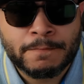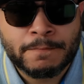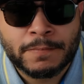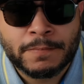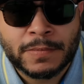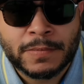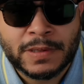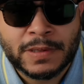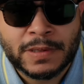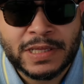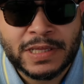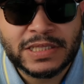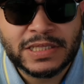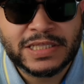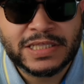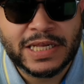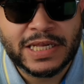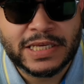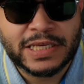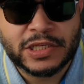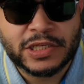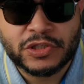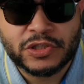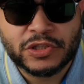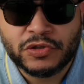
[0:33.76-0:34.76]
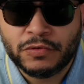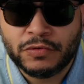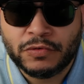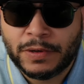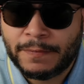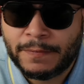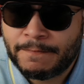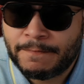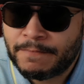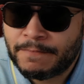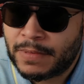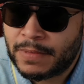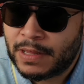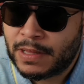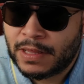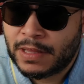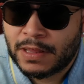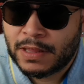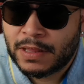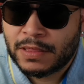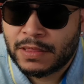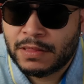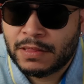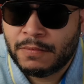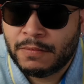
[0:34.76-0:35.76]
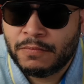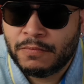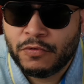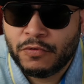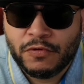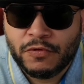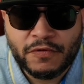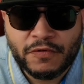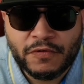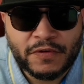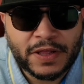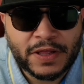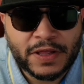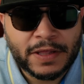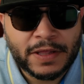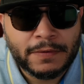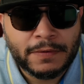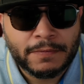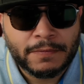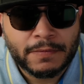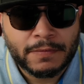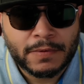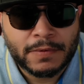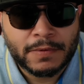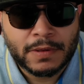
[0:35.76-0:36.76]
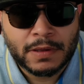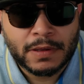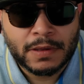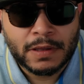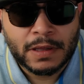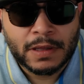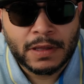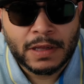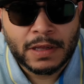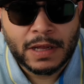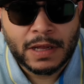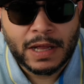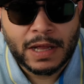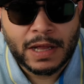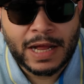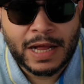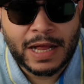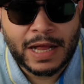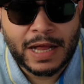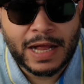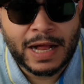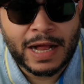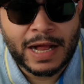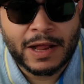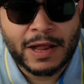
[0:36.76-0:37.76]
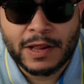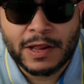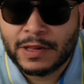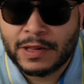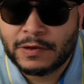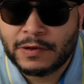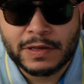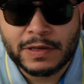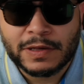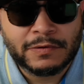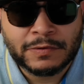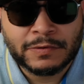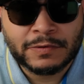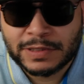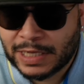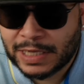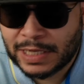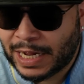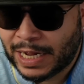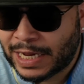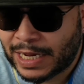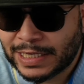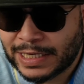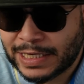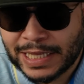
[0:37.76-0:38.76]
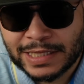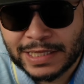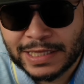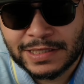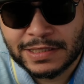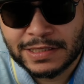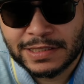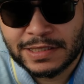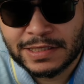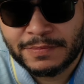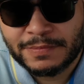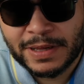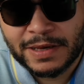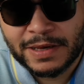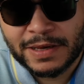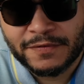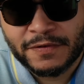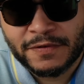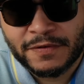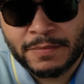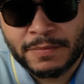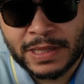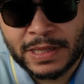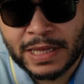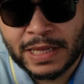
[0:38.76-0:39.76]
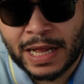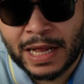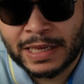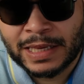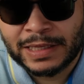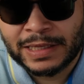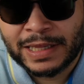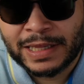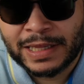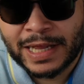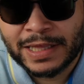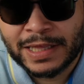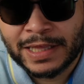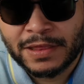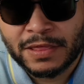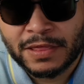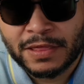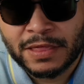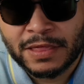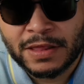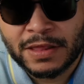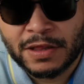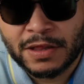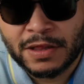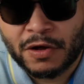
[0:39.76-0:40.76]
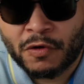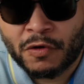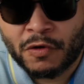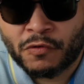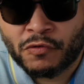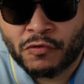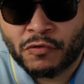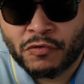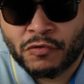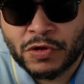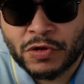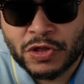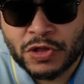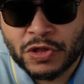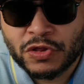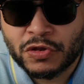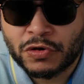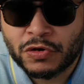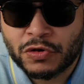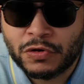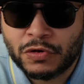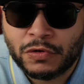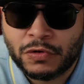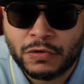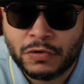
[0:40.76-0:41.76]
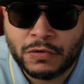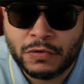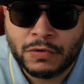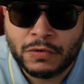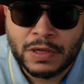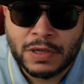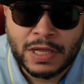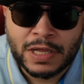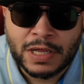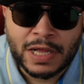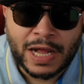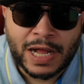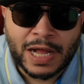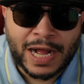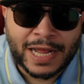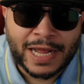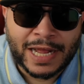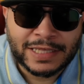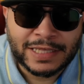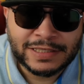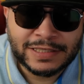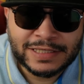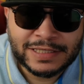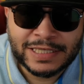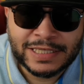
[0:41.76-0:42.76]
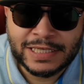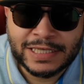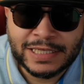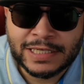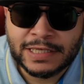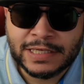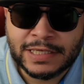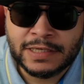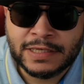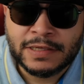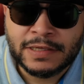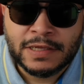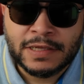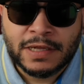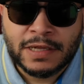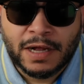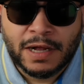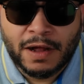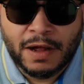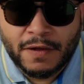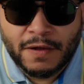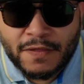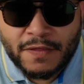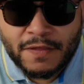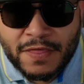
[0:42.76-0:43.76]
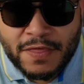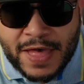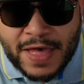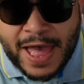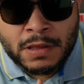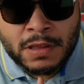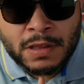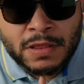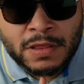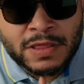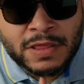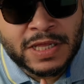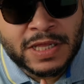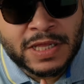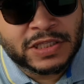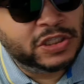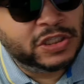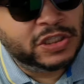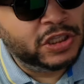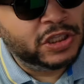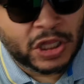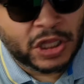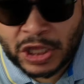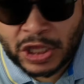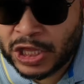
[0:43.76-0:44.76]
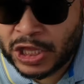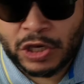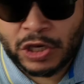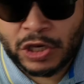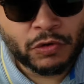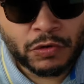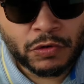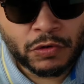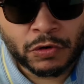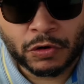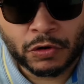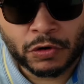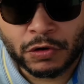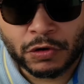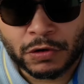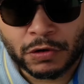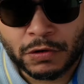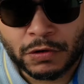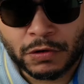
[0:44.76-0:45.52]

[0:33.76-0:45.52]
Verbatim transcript: let's get into it. The movie, I, I was highly anticipated for me. I liked the original idea of that this little girl